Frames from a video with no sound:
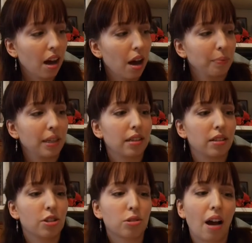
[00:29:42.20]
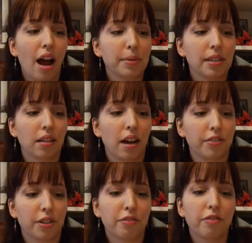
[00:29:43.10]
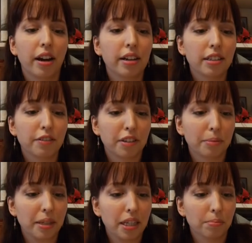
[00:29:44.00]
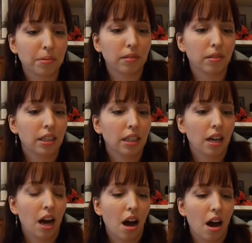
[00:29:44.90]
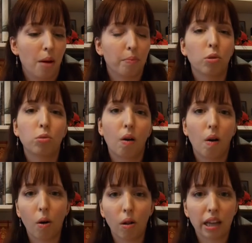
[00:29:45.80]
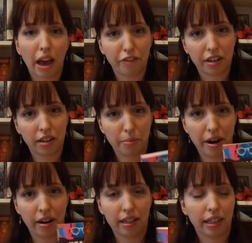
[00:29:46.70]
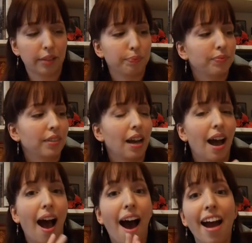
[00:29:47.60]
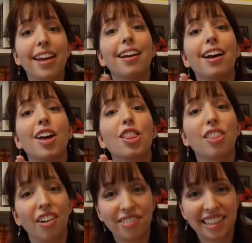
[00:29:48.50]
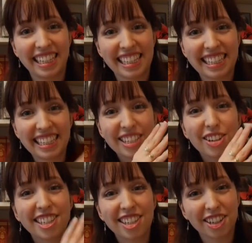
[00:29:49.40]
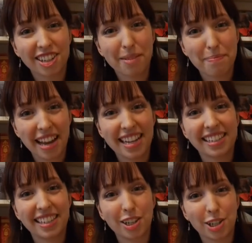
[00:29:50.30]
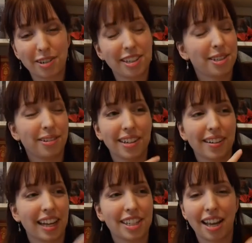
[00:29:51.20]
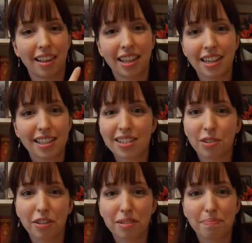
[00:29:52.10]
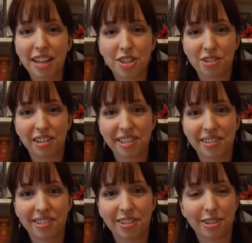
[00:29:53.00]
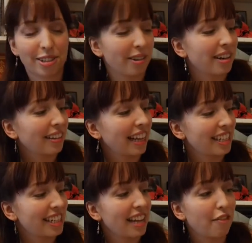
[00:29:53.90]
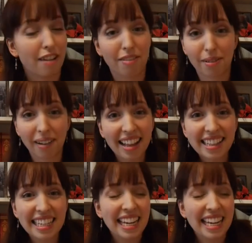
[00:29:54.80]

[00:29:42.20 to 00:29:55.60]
that describes the lives of very different people who are all African American. I love this. This is such an amazing short story collection. I think it's one of the best short story collections I've ever read.